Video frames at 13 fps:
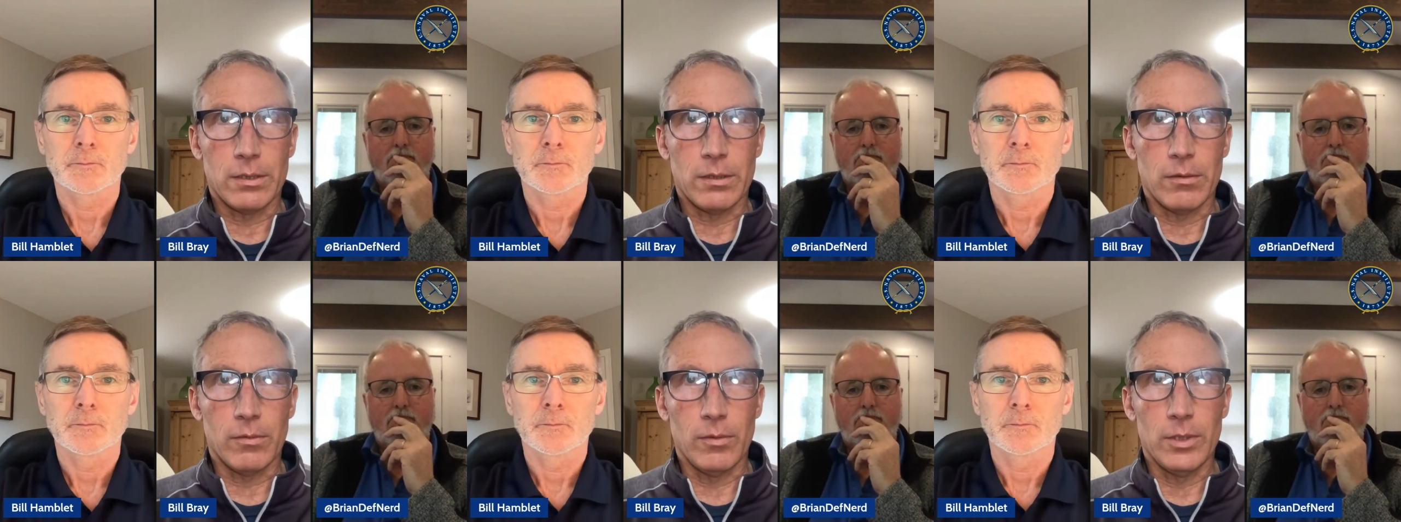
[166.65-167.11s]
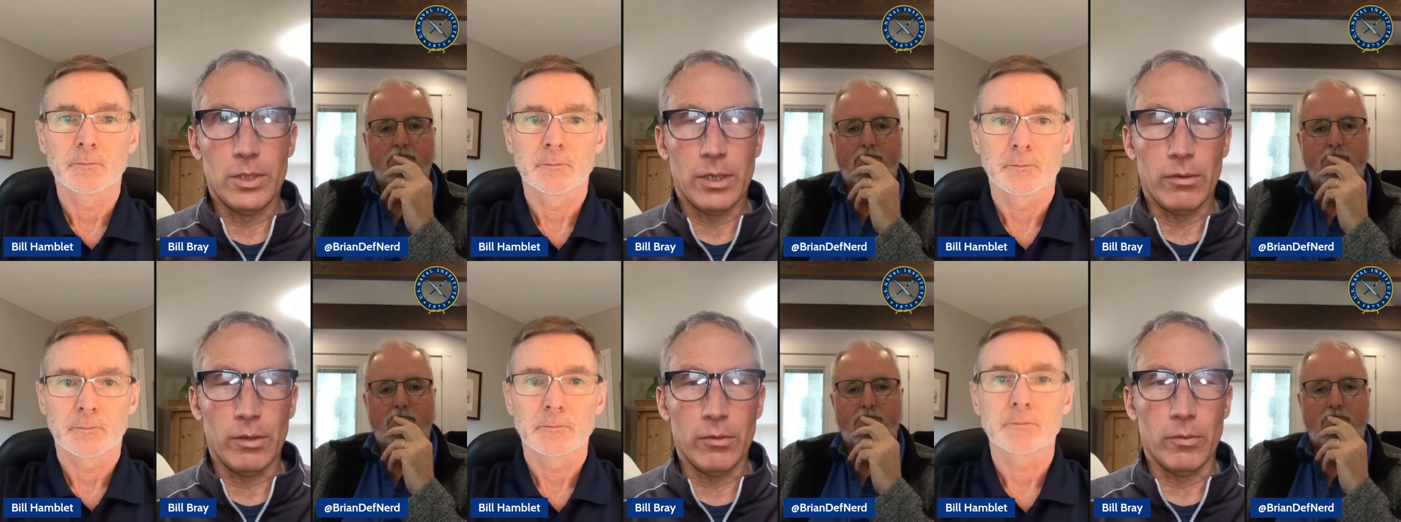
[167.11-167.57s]
Speaker 1: and we
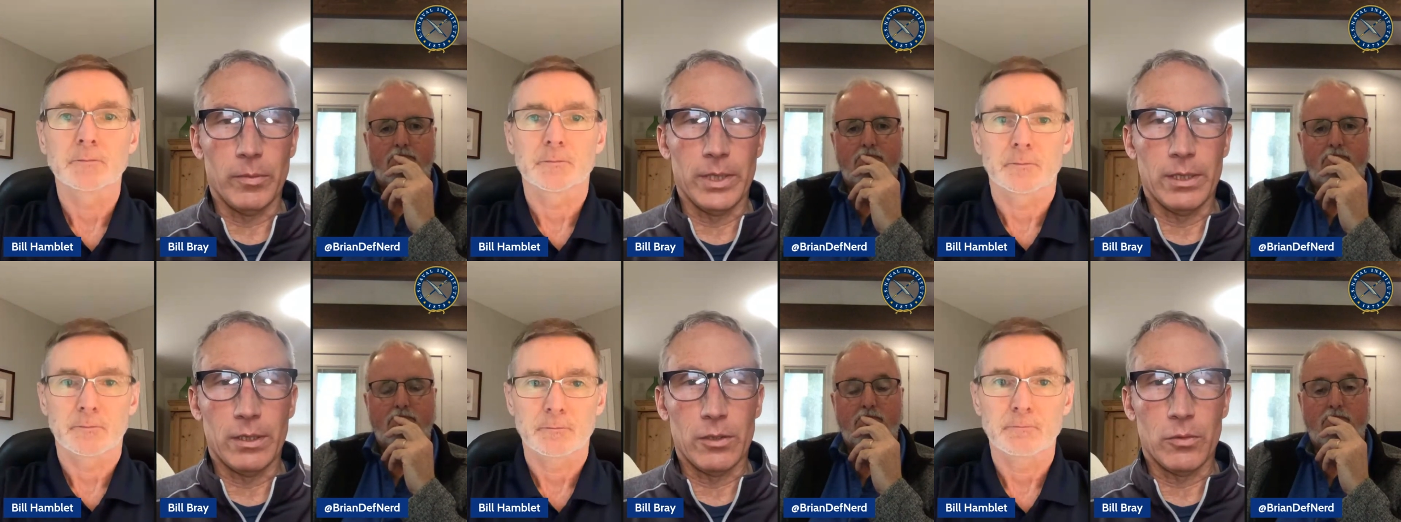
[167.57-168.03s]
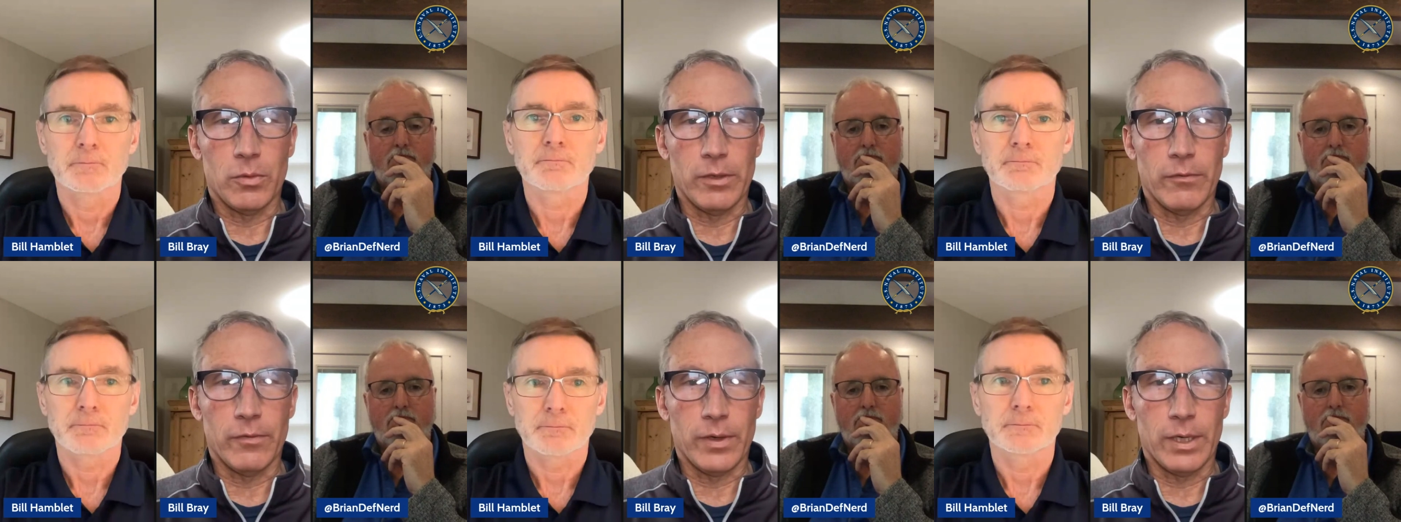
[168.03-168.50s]
generally would be in the
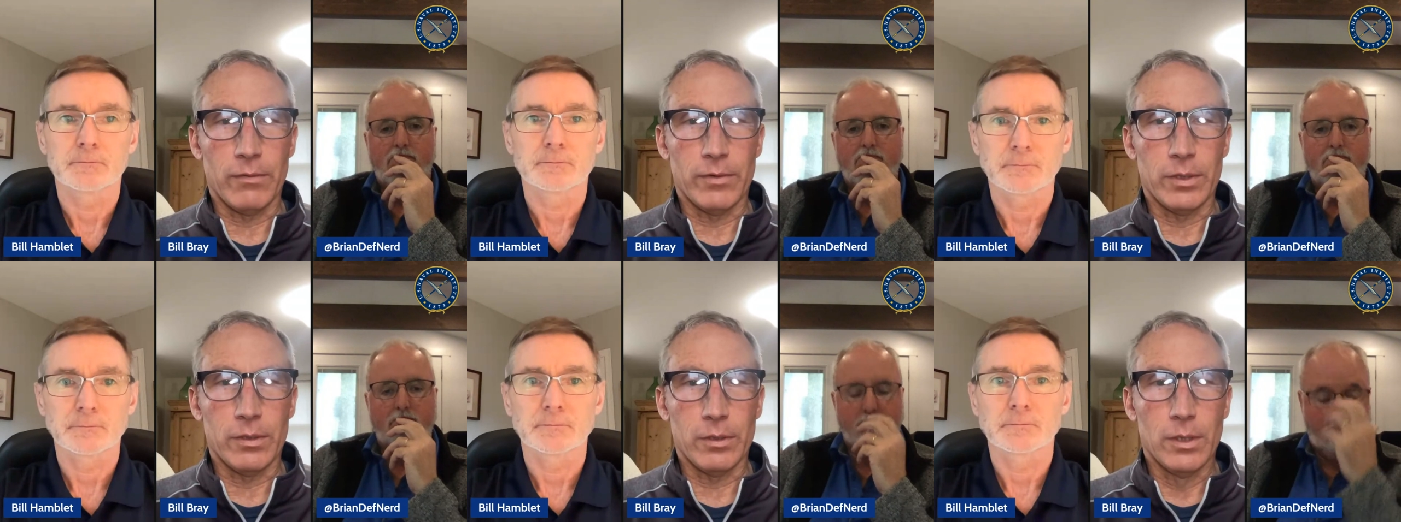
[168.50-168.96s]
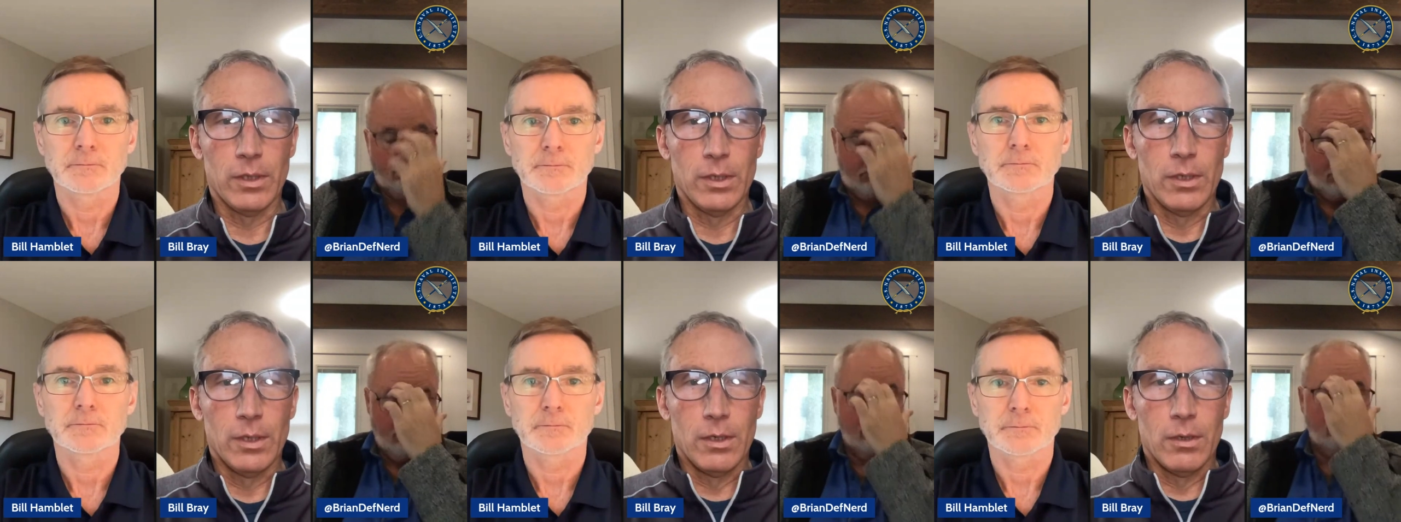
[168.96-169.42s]
25 to
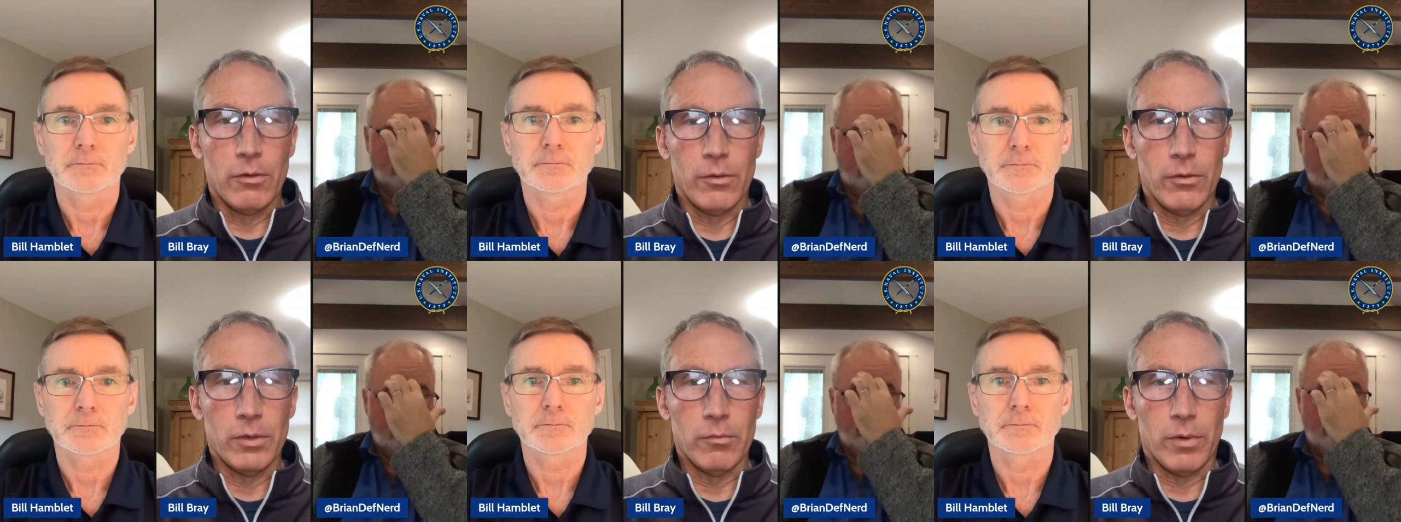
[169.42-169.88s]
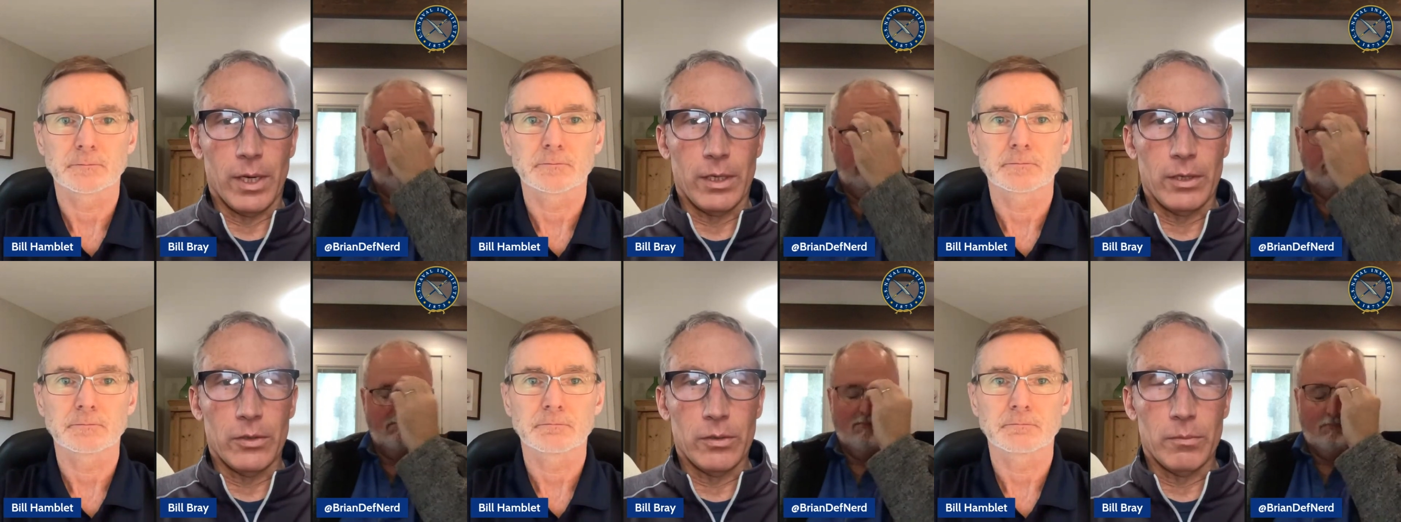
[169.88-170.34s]
30
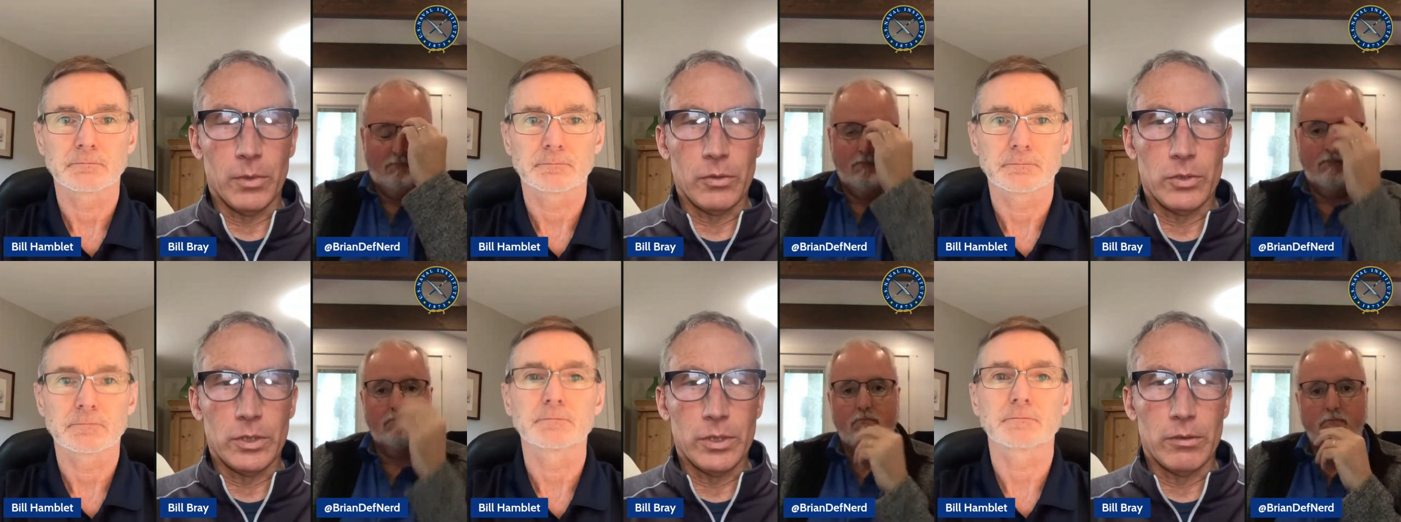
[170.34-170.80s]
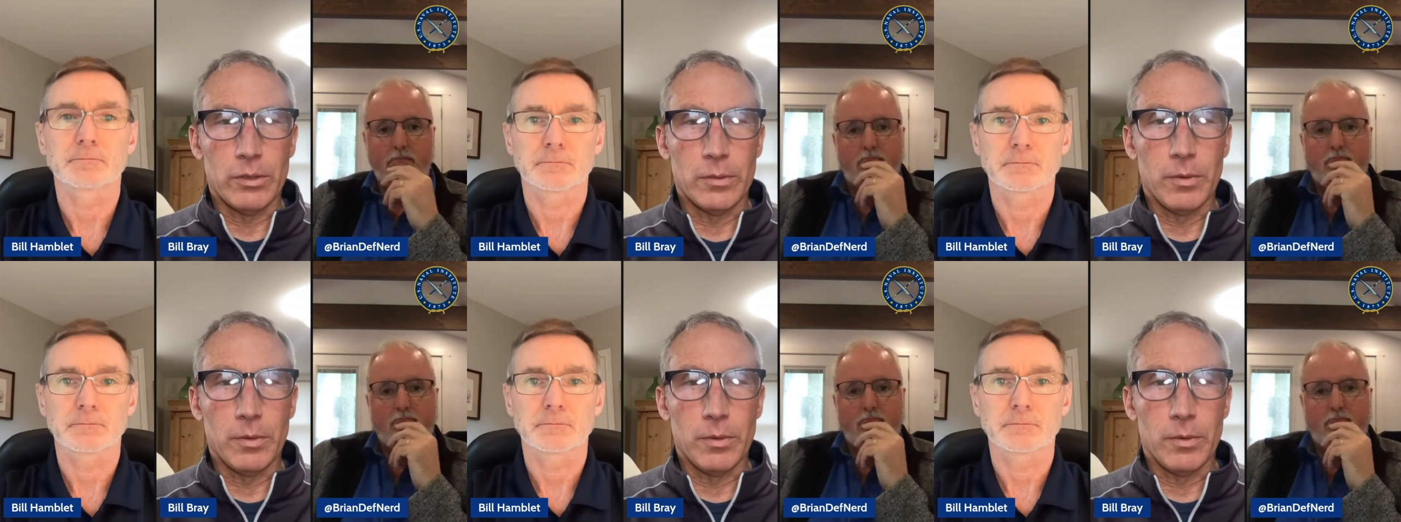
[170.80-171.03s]
range in most years.